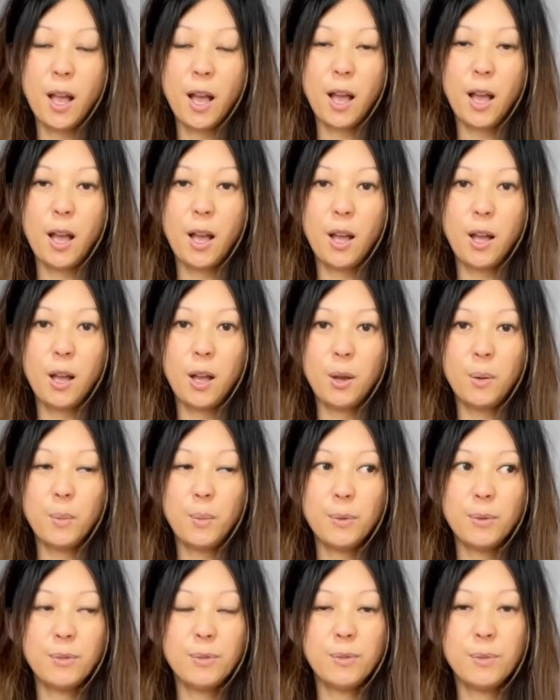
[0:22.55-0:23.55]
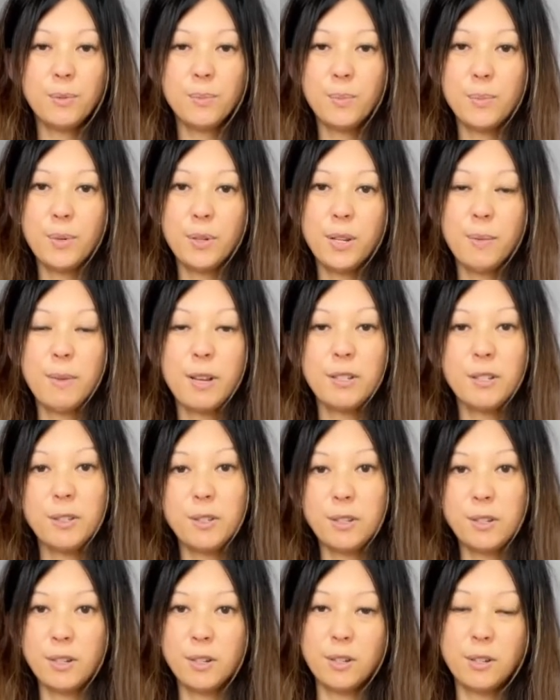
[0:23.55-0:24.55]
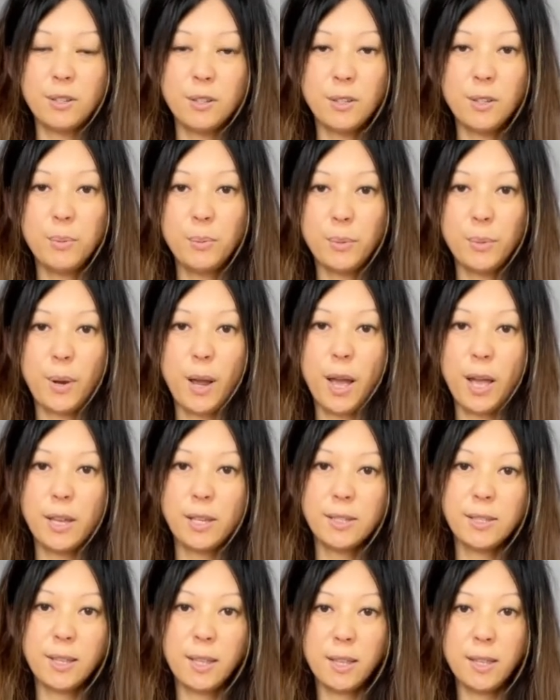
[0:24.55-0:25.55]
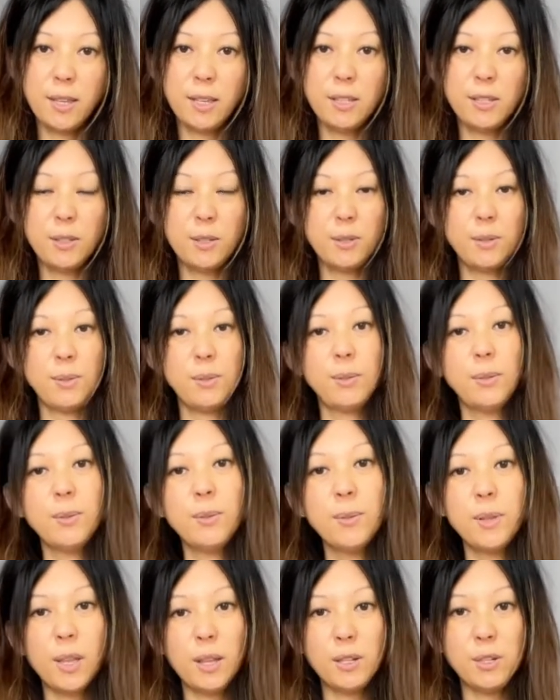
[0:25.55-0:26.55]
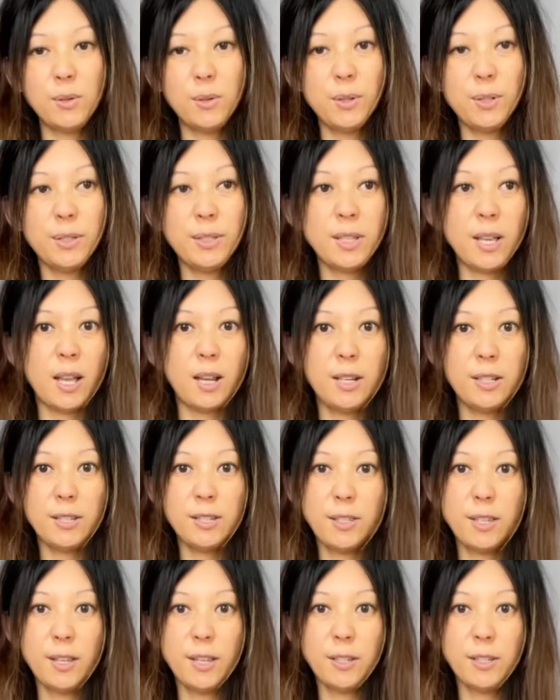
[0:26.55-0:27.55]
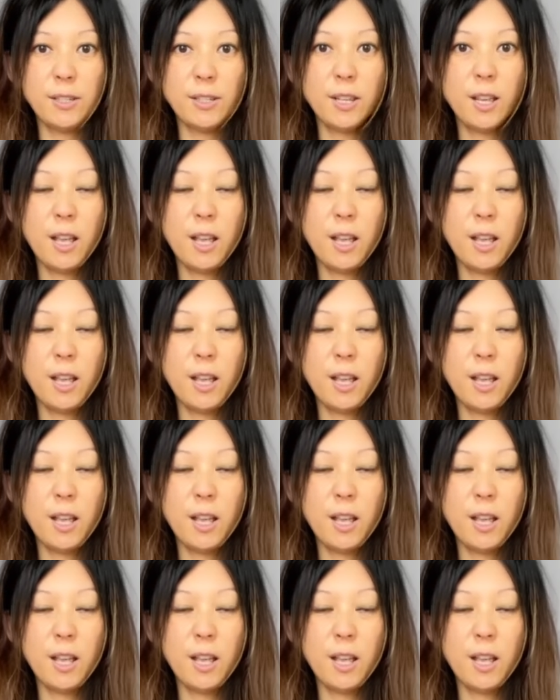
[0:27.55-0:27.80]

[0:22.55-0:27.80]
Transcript: I was pretty much surprised that these two countries are listed